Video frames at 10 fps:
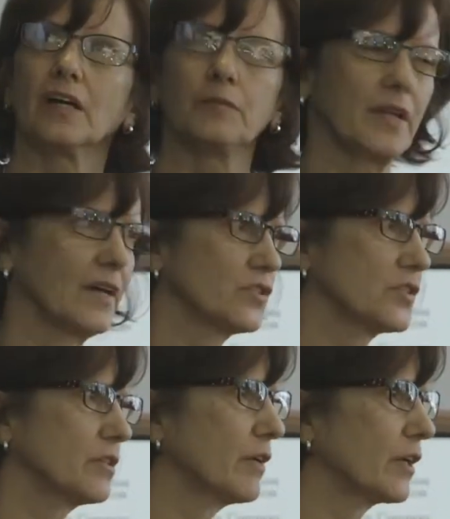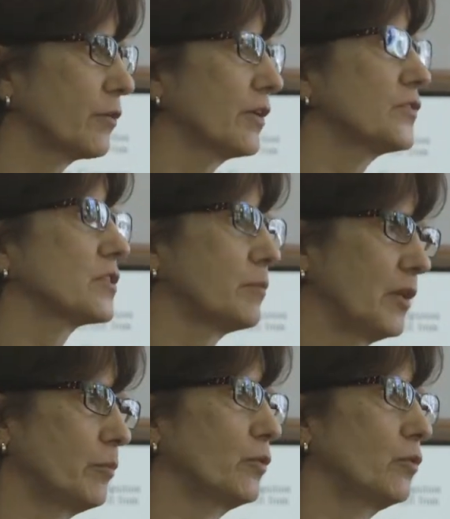not just the veterans, the
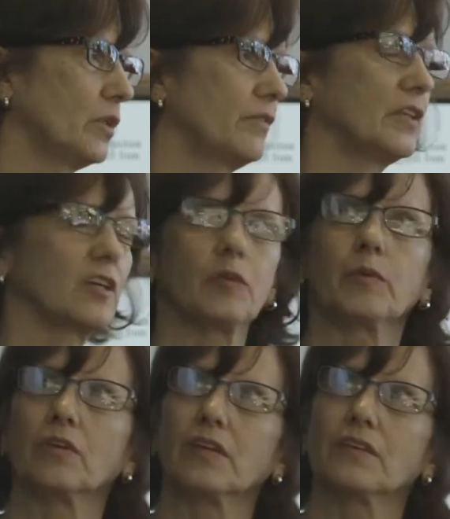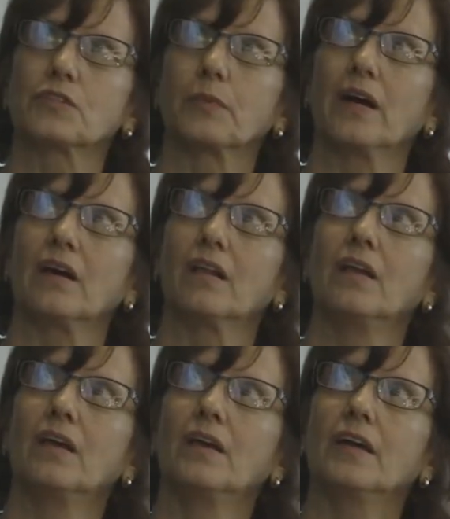people who live in the community as well.
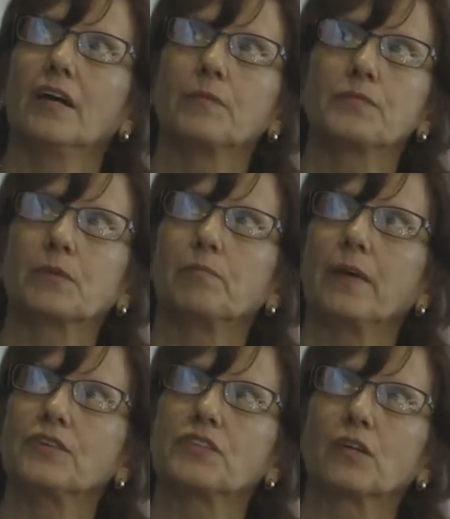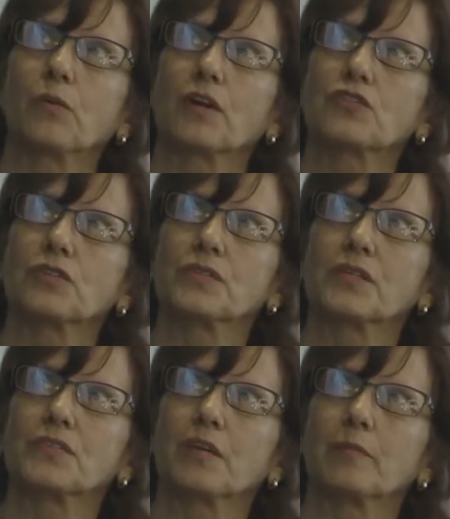Some basic questions,
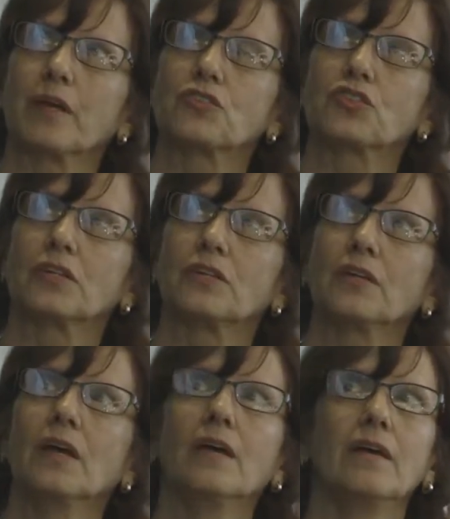as I mentioned,